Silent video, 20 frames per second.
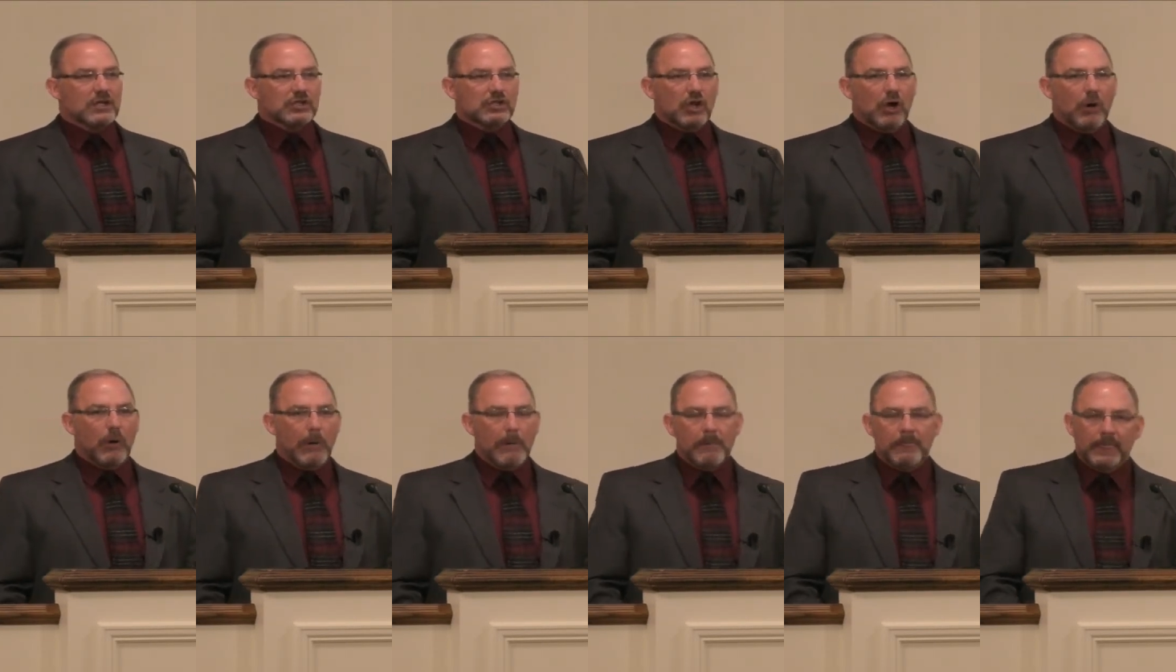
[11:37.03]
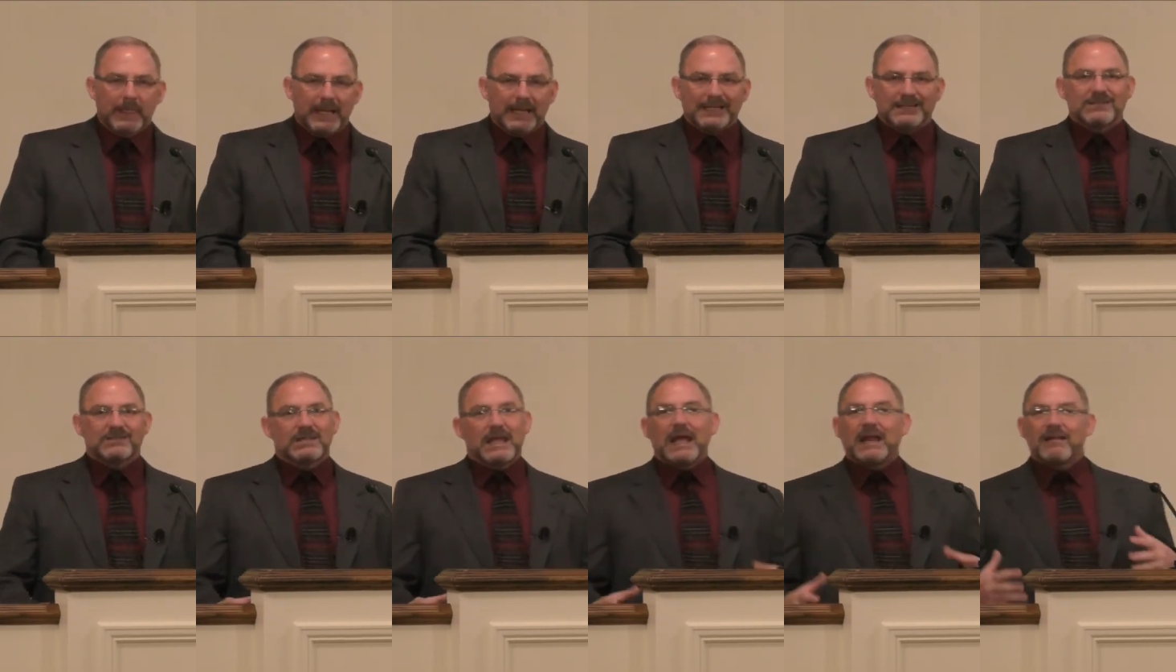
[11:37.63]
So
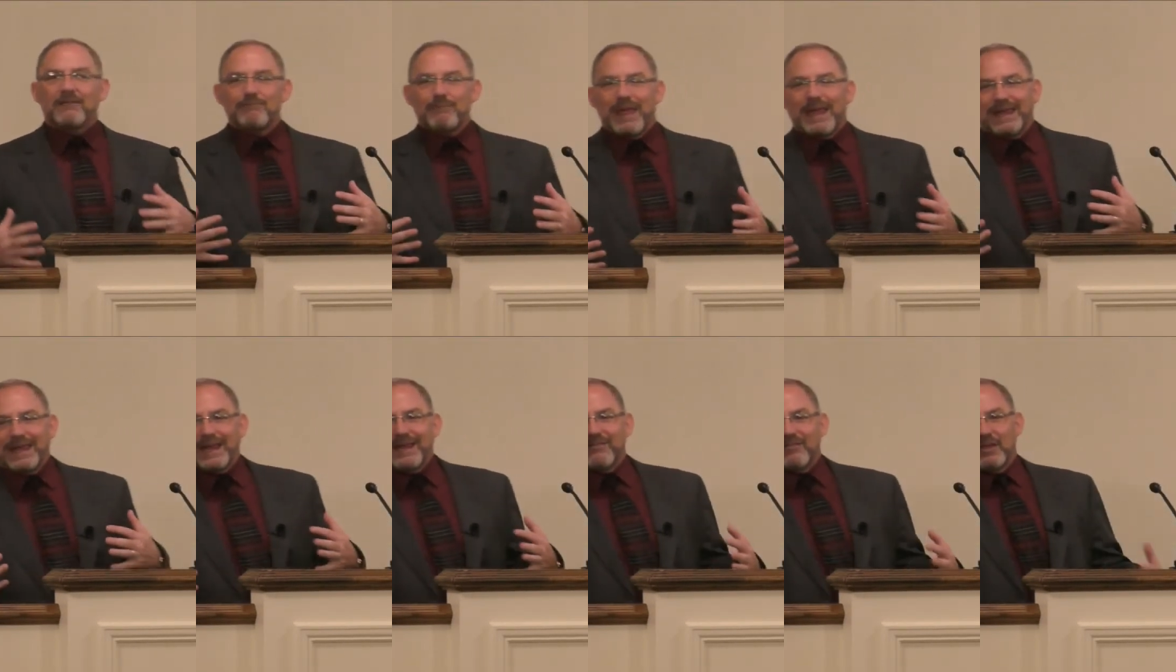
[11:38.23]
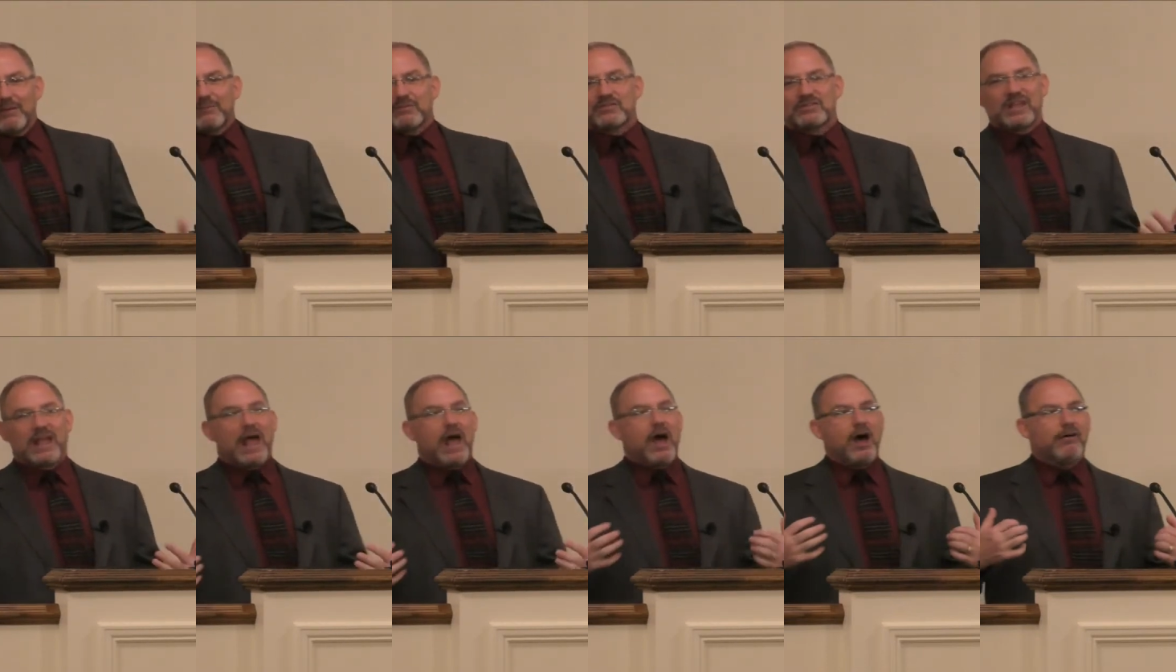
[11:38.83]
instead of making
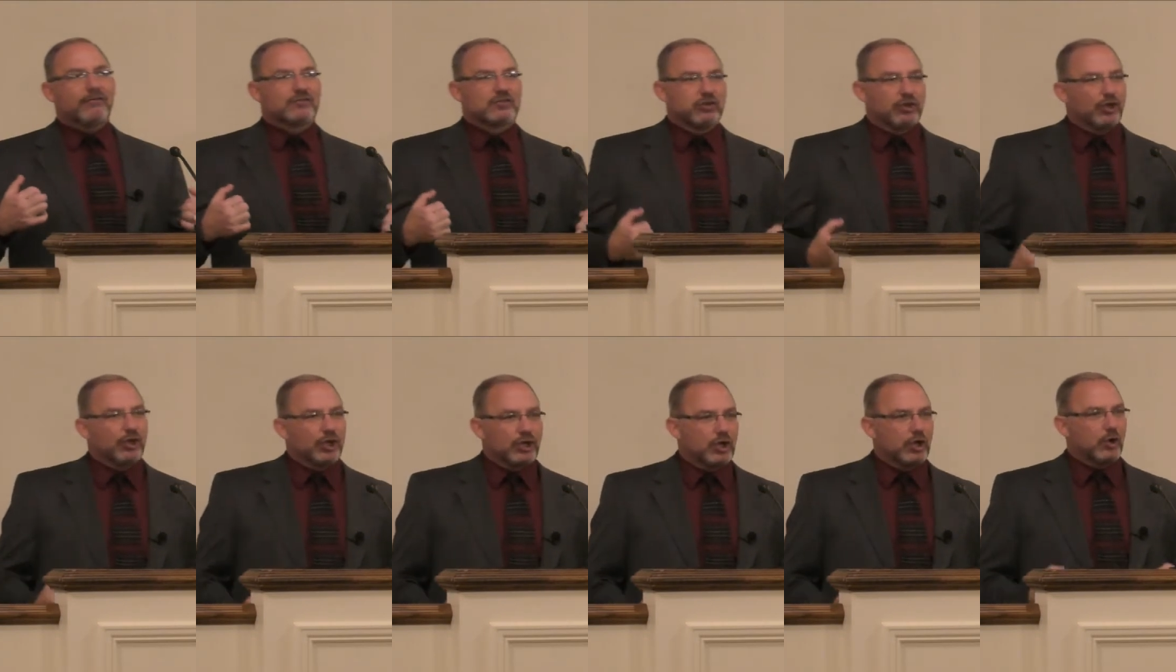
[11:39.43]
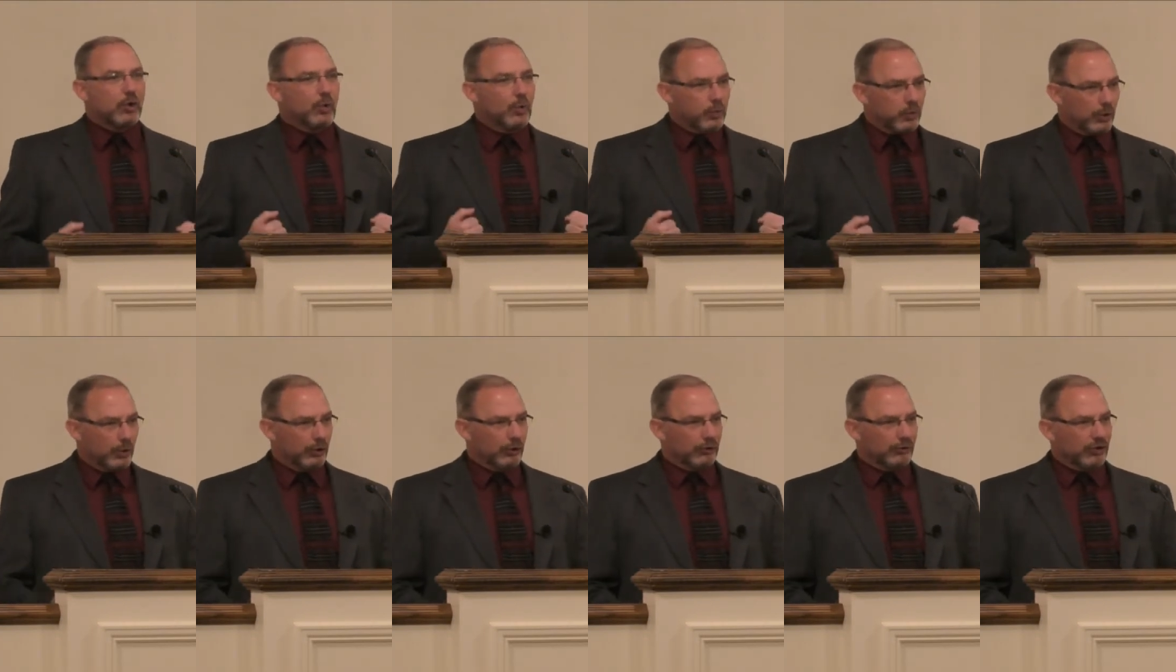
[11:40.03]
themselves look
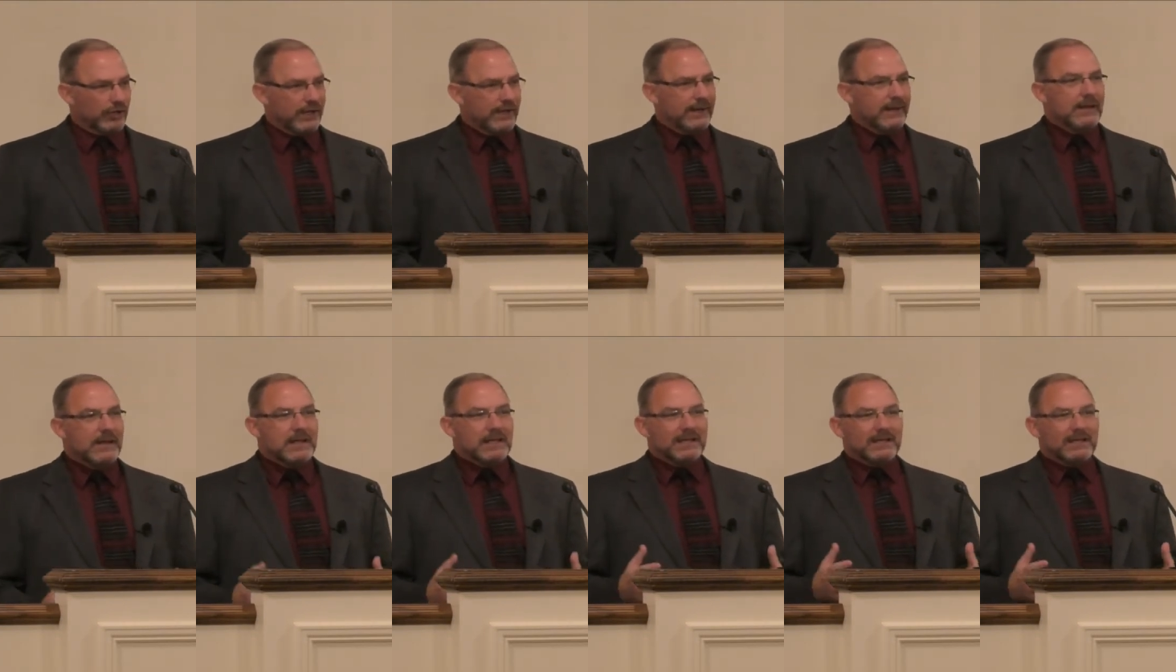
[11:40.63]
worldly,